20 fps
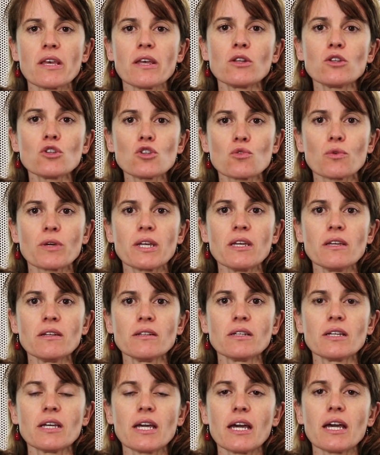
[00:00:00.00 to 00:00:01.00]
entry
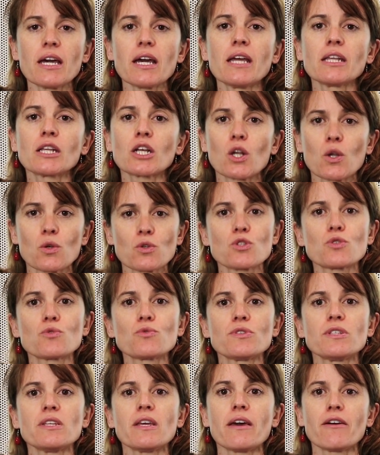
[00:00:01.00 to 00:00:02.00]
and close
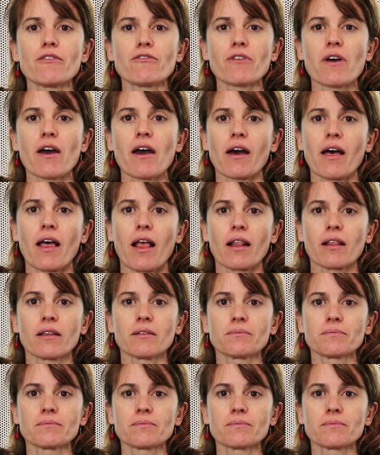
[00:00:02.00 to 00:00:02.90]
to the FRL.